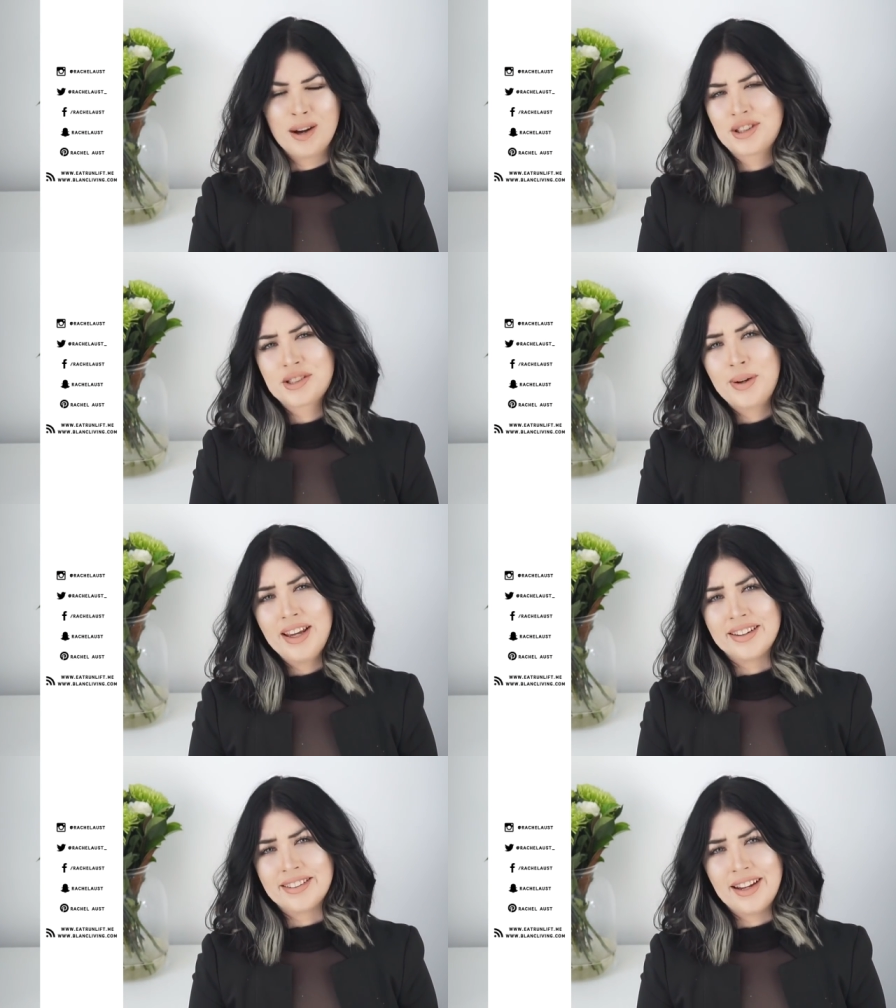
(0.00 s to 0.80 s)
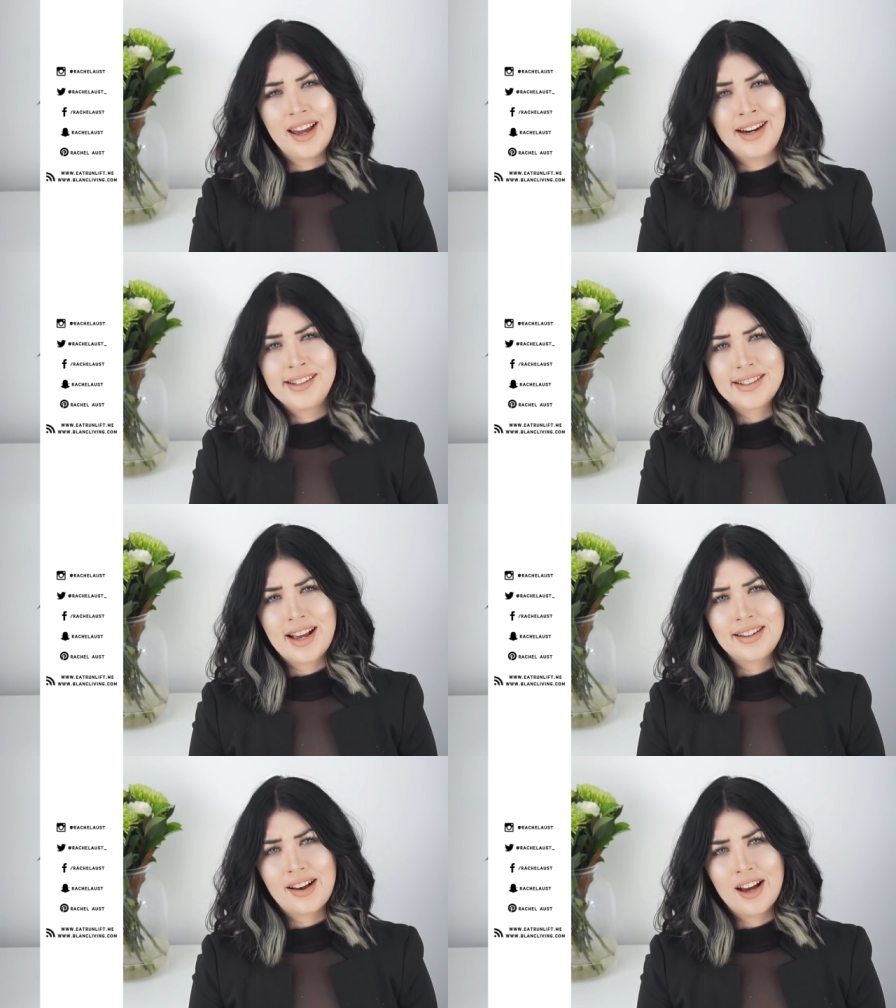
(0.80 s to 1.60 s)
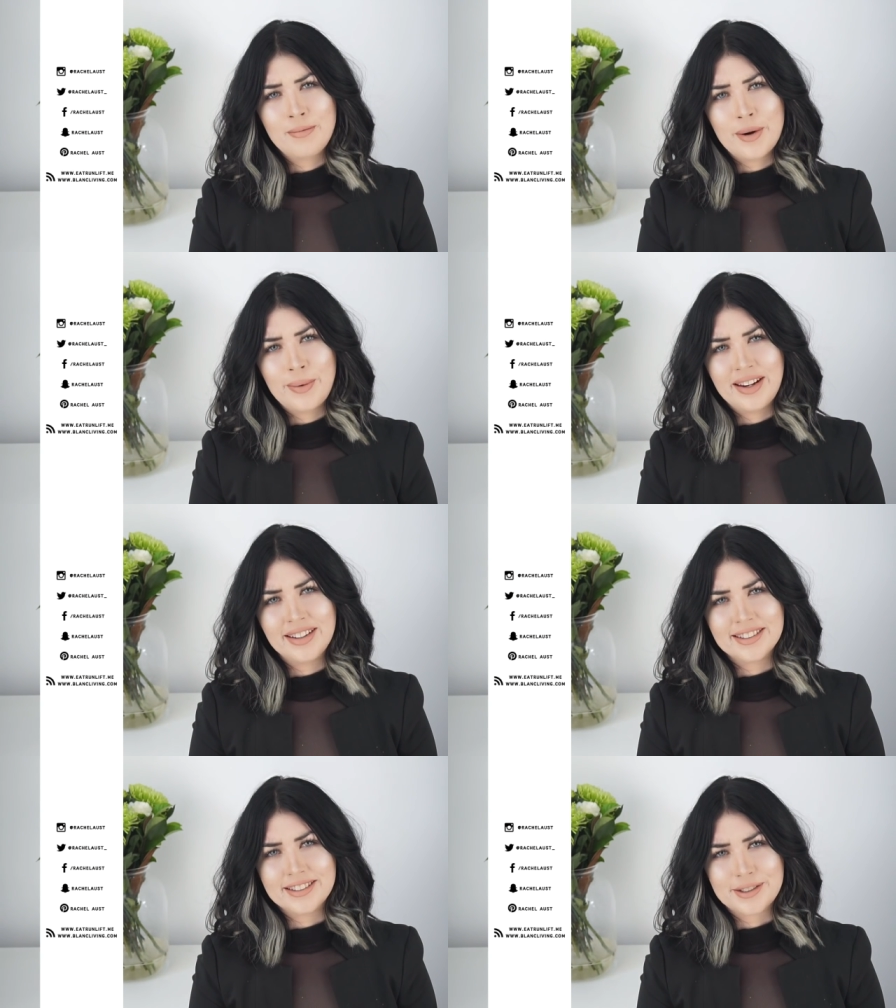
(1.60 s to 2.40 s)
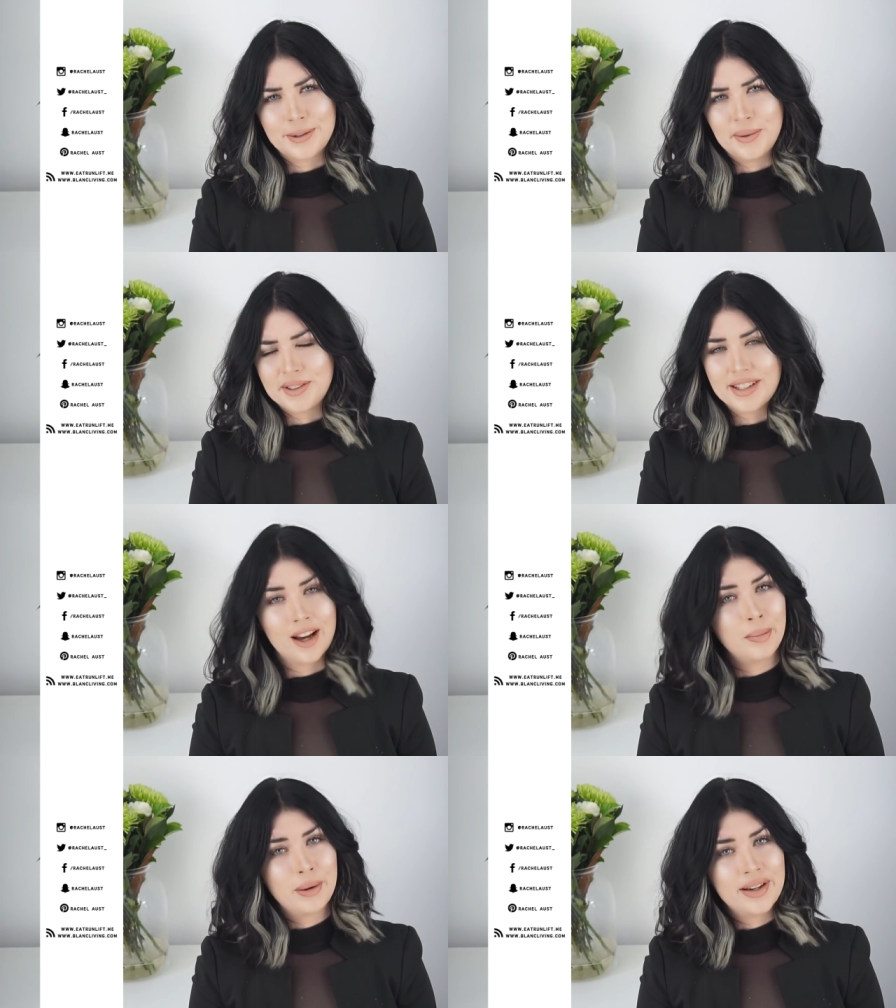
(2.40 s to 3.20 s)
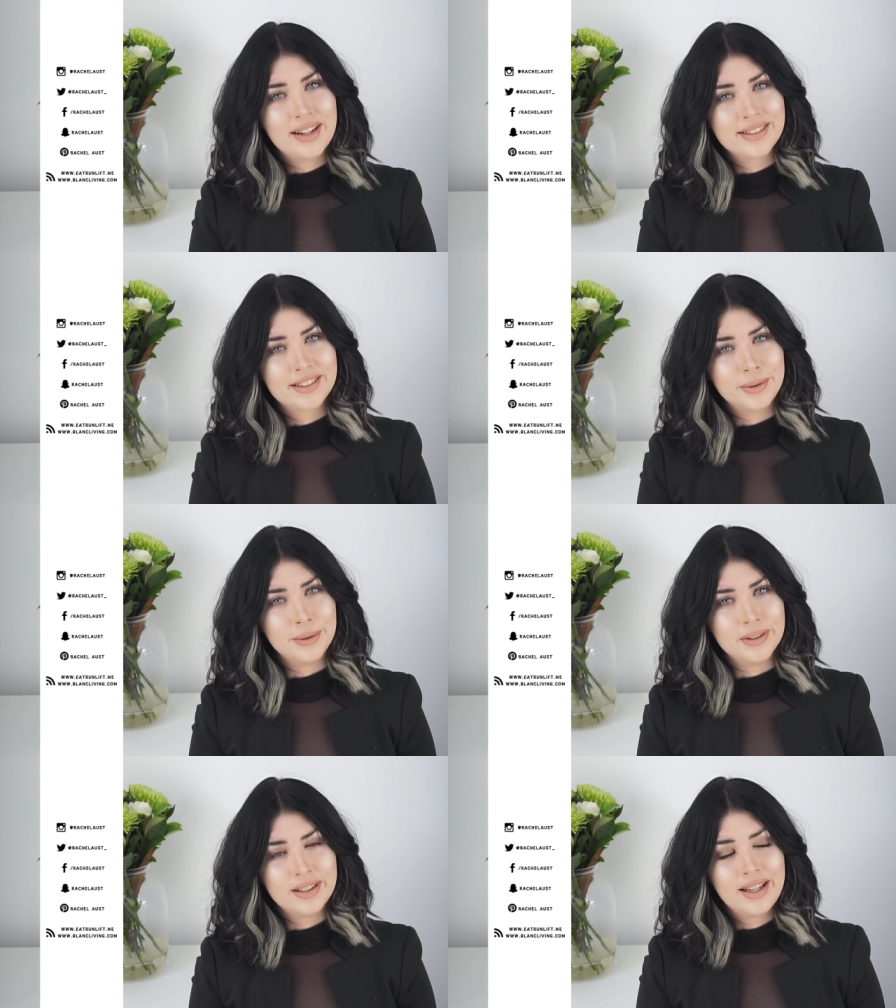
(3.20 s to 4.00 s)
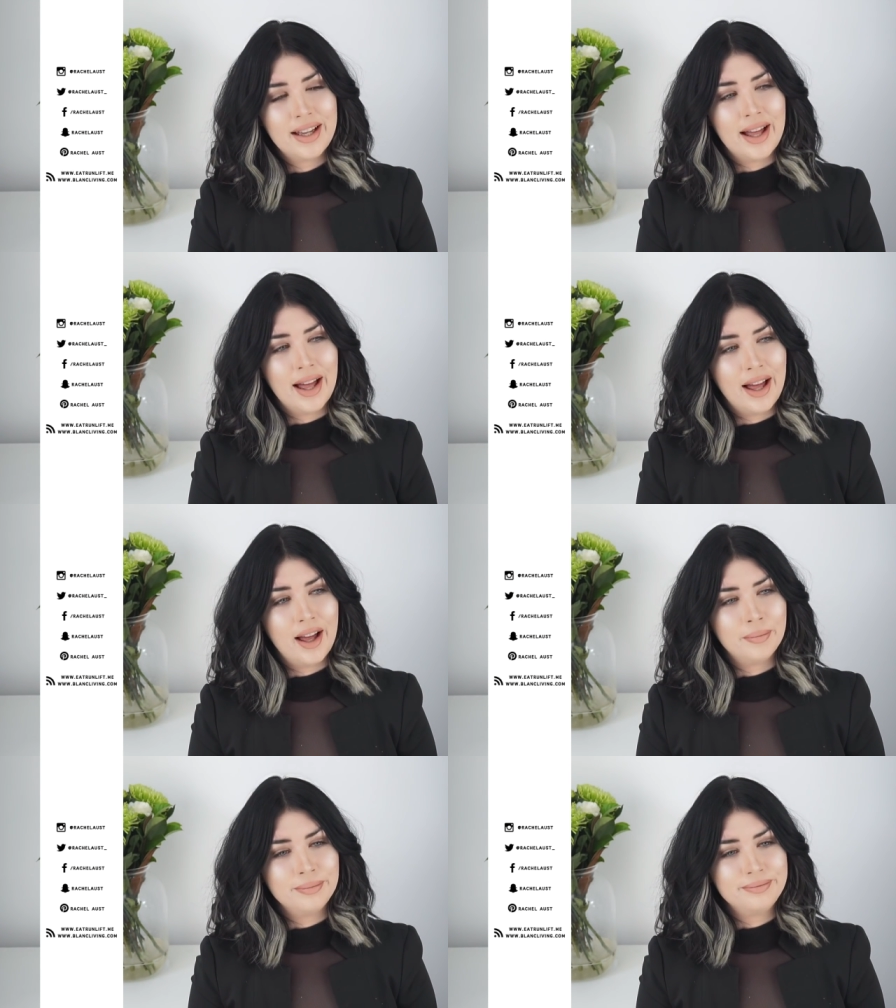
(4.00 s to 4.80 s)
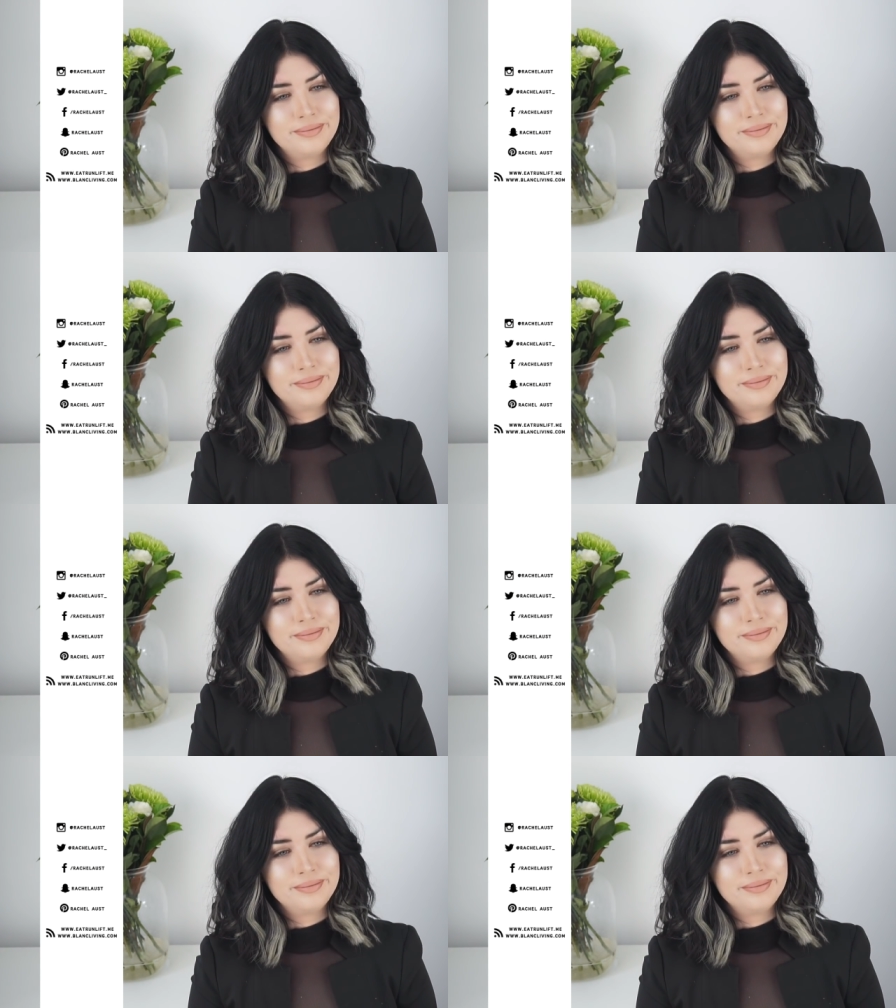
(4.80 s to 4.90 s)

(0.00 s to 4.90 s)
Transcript: I was just weird and I just had to hide my weirdness in school because you can't be weird in school um,